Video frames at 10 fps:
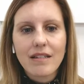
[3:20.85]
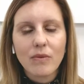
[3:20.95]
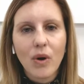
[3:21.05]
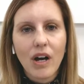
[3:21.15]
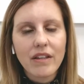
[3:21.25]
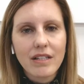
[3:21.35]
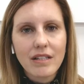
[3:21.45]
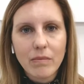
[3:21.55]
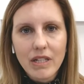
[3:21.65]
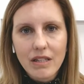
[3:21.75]
And while
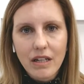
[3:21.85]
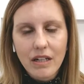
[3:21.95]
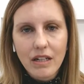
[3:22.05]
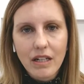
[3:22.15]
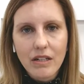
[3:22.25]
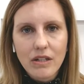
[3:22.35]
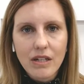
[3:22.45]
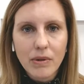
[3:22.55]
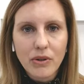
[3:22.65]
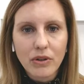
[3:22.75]
this can be scary in a
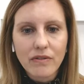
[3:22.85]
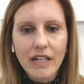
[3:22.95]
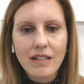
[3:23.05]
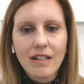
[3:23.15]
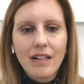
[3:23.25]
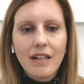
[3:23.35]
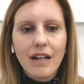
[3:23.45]
typical event,